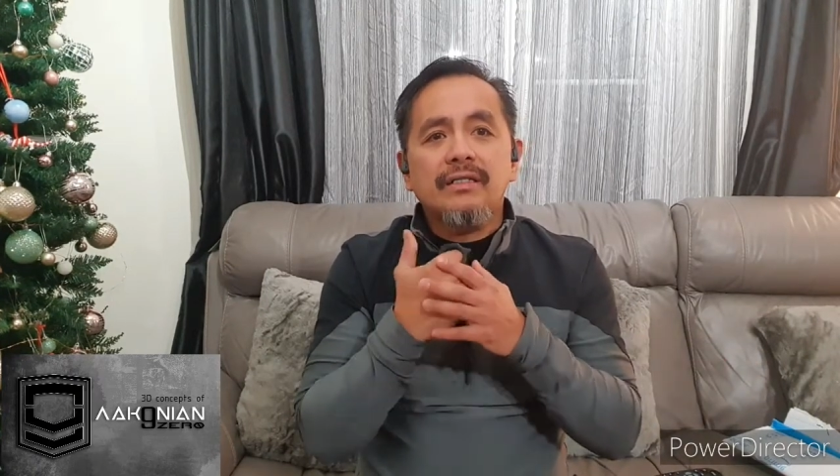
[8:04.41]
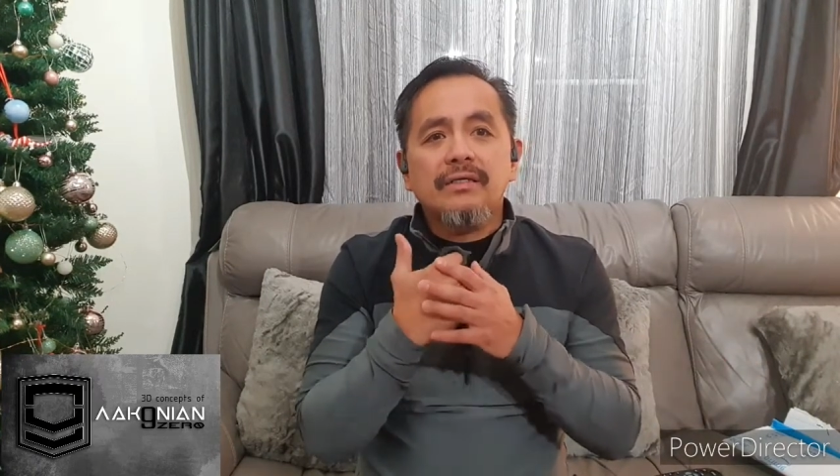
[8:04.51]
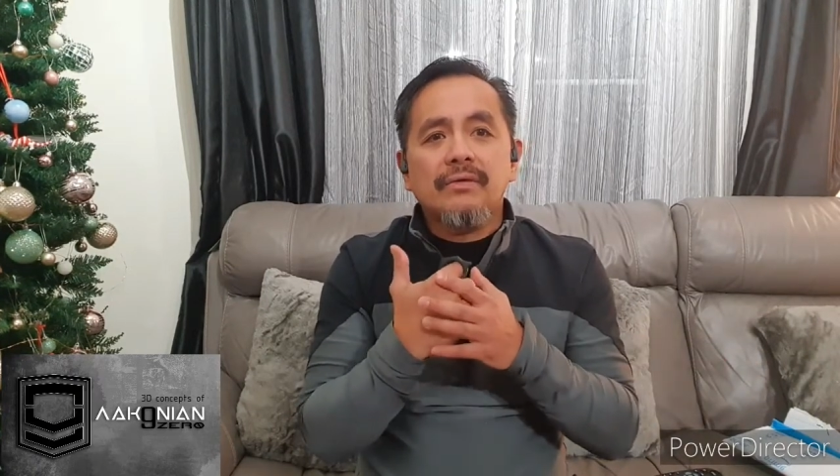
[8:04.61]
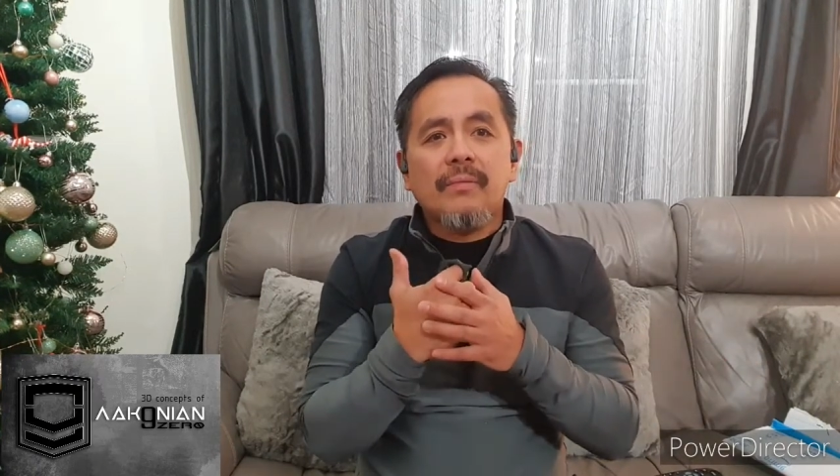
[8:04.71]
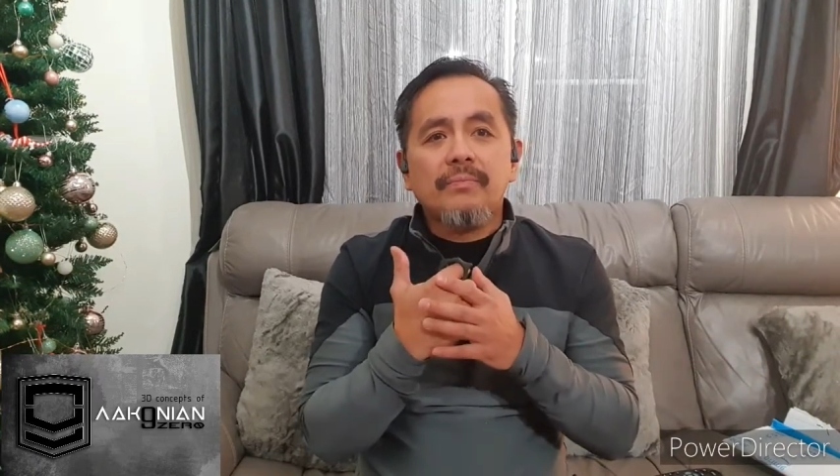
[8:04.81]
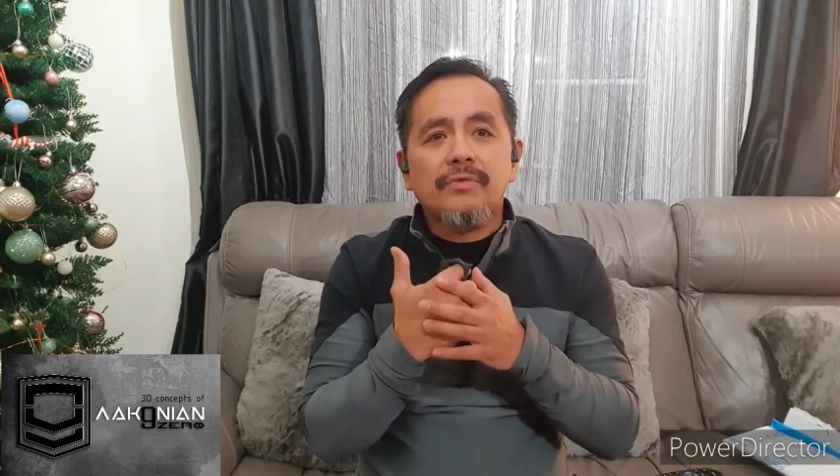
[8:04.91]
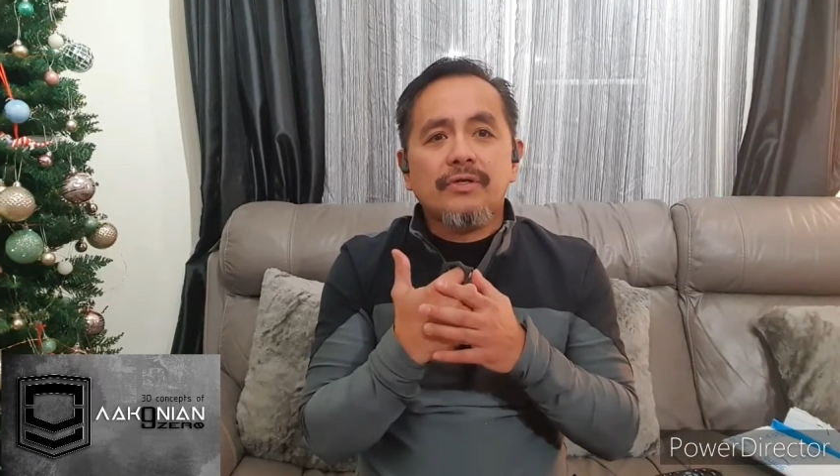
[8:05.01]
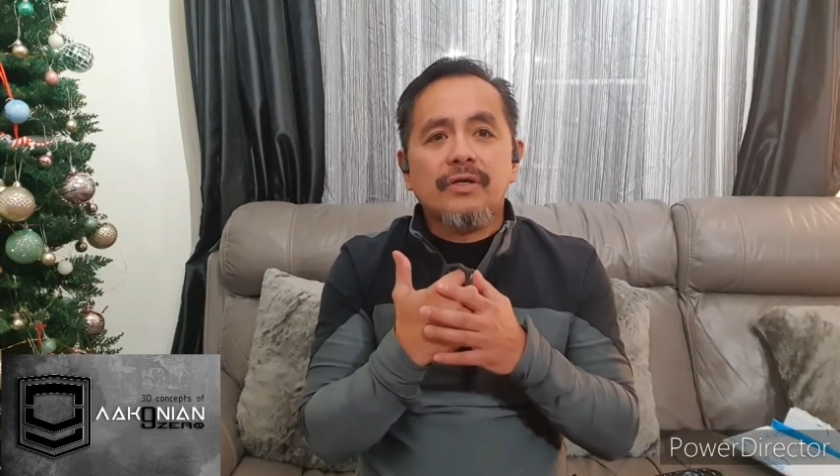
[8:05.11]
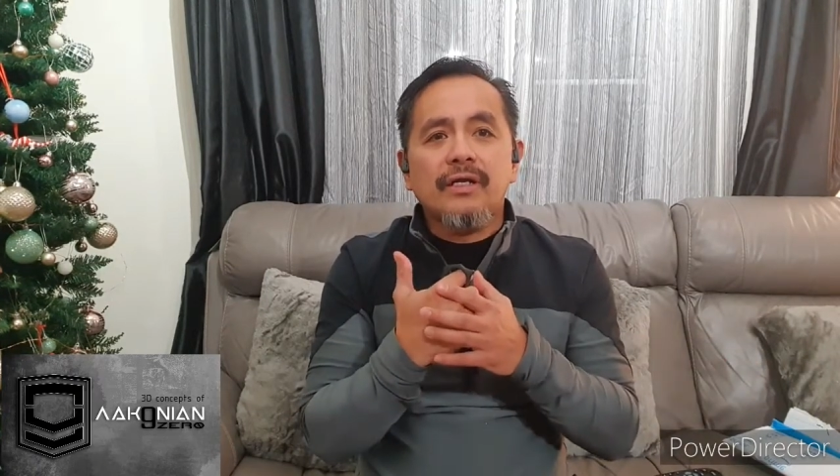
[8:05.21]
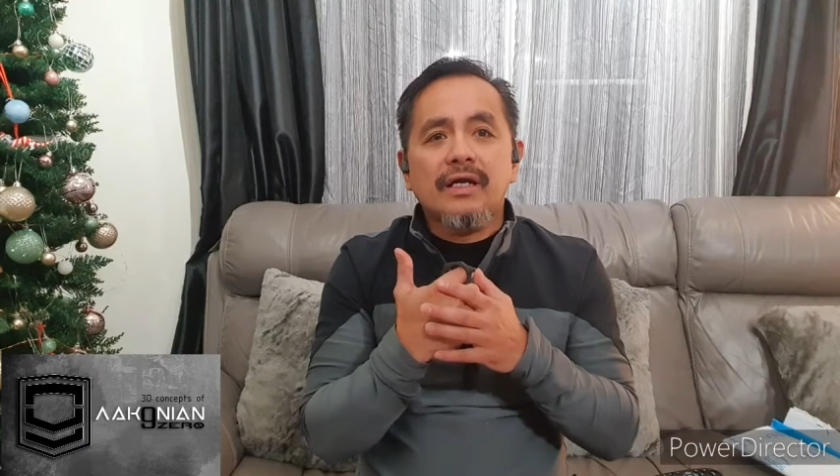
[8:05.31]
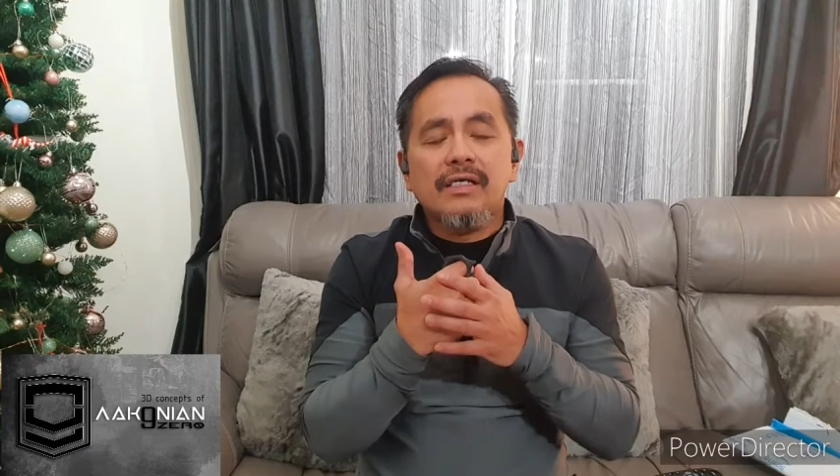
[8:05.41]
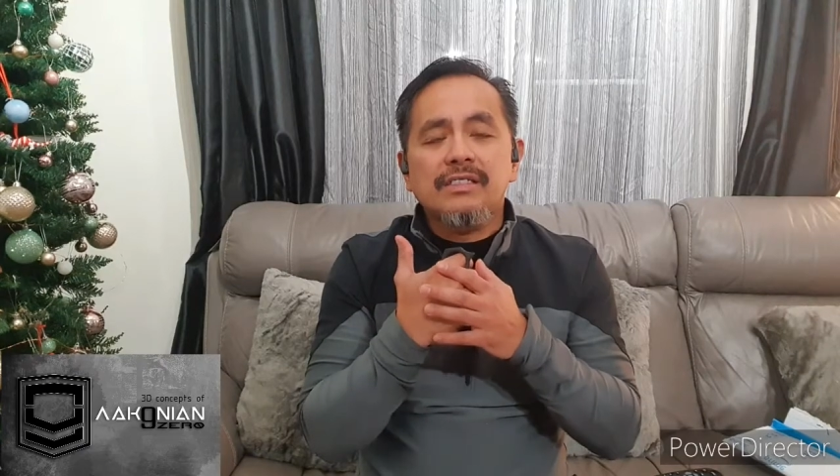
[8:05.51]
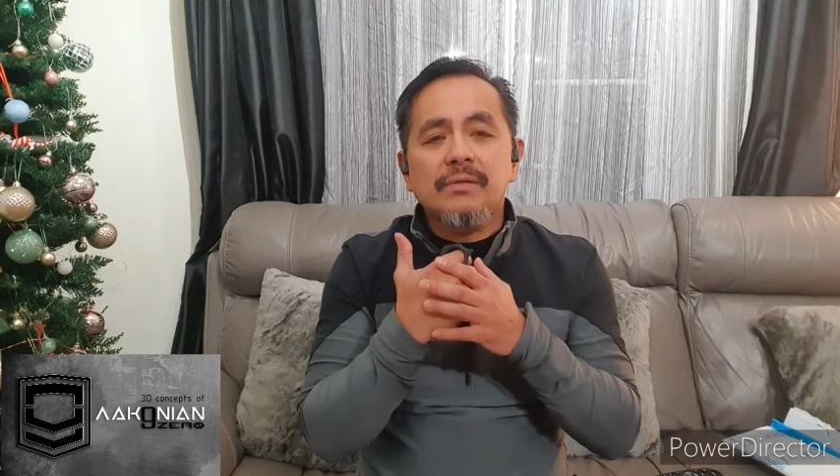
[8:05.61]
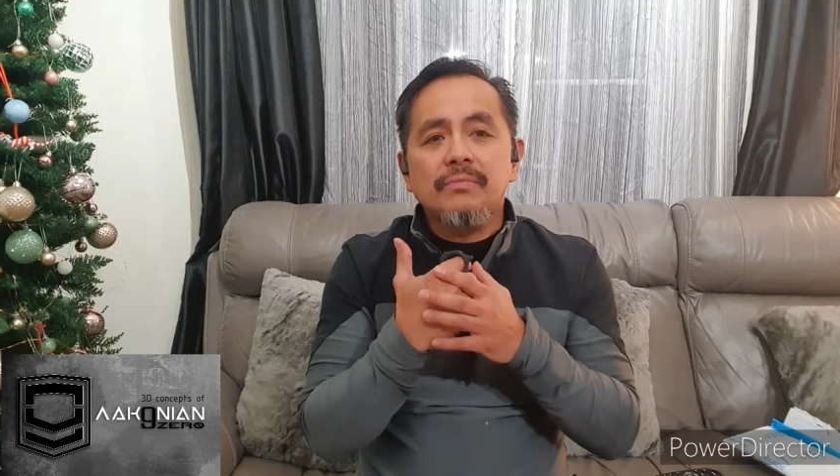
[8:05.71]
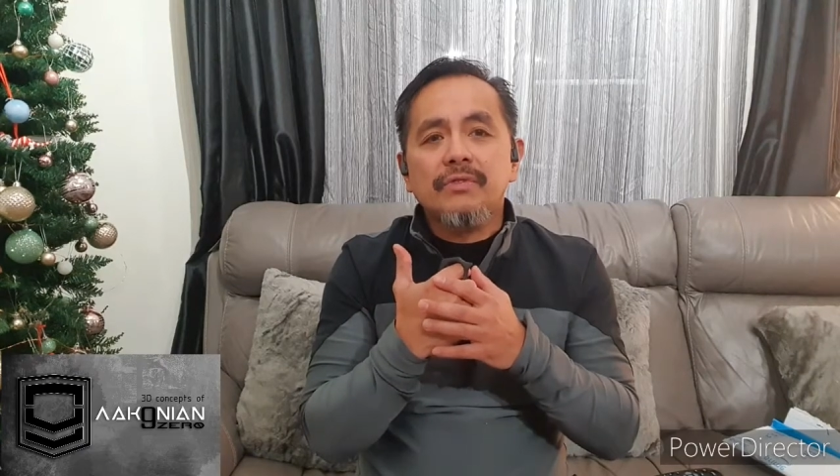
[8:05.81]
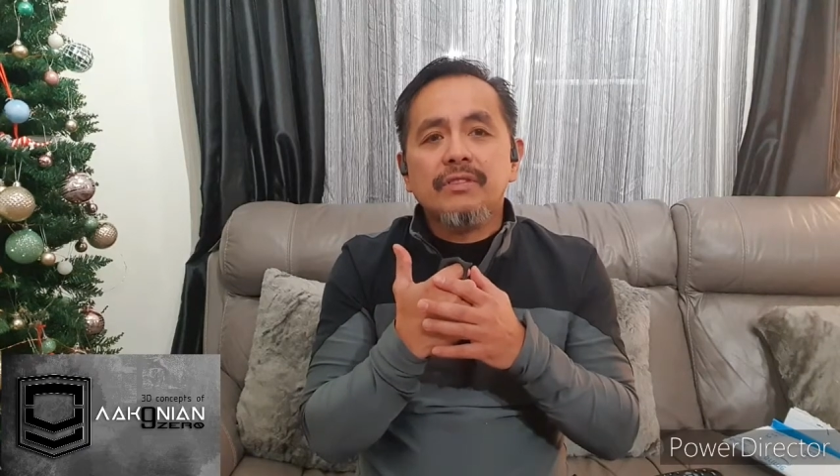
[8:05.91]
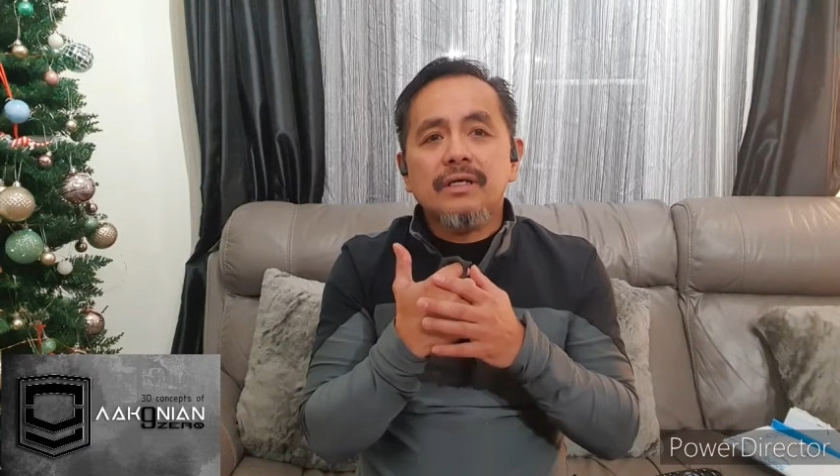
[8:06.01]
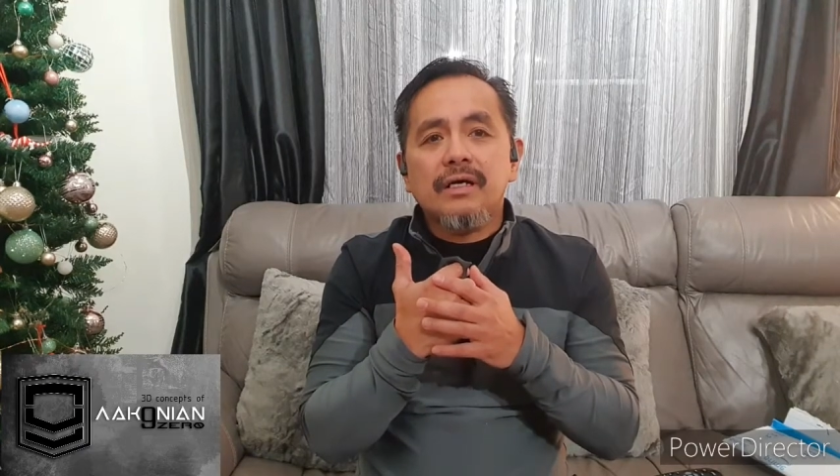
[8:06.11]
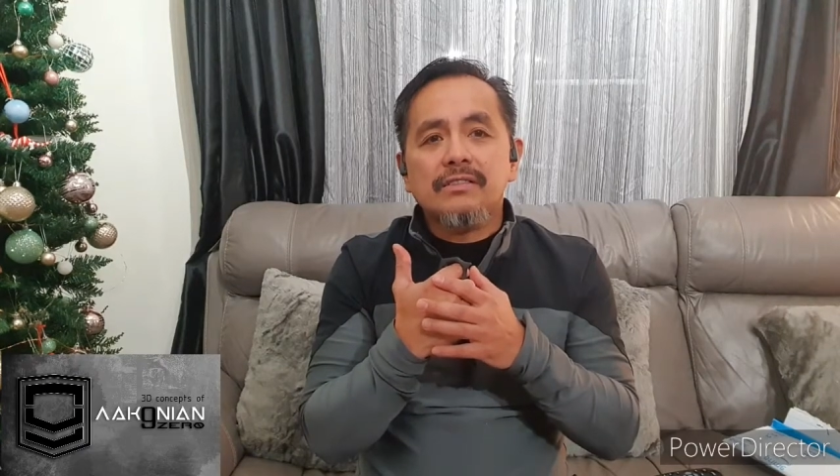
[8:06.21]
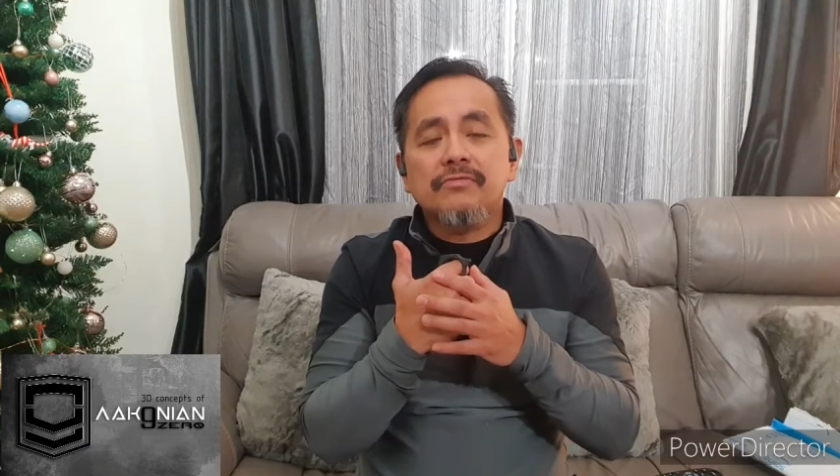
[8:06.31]
the Raptor as
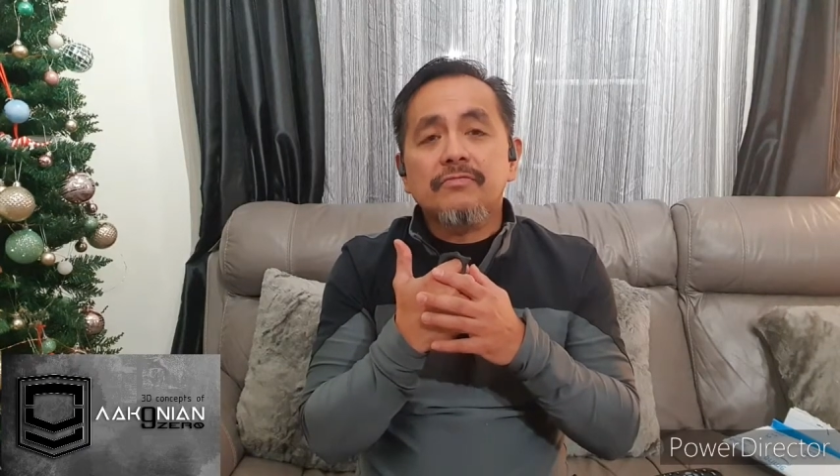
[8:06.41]
a